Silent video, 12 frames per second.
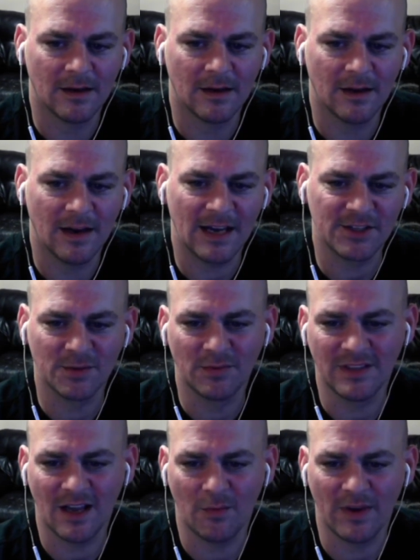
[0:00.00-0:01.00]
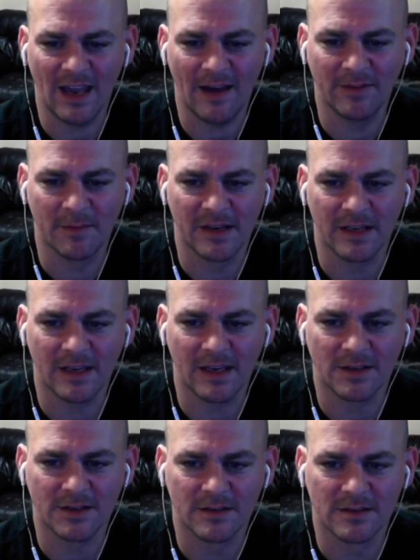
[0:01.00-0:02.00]
Actually, you know, we have the
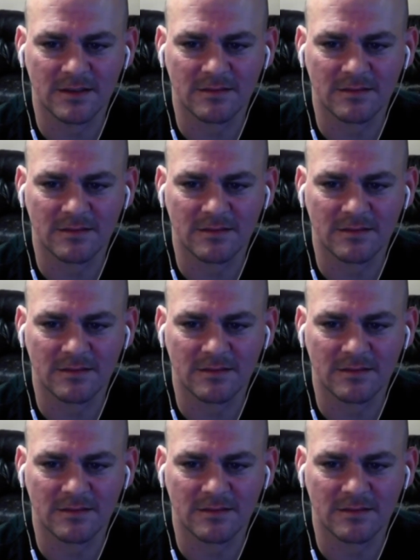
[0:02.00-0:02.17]
mitigations.